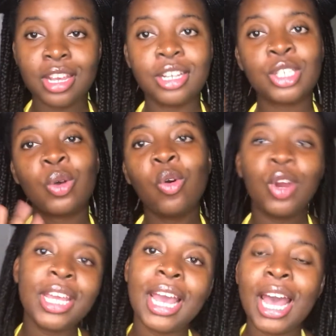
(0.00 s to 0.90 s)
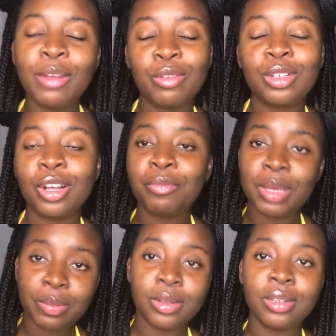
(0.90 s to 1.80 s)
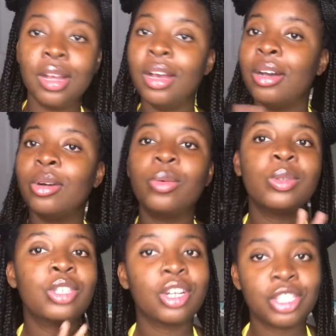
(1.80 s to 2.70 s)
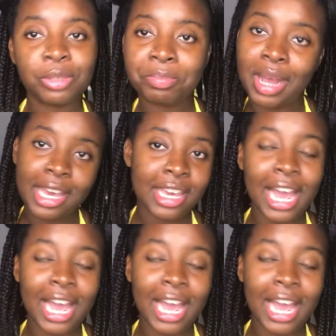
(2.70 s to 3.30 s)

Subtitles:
There's only a handful of people who touch my hair.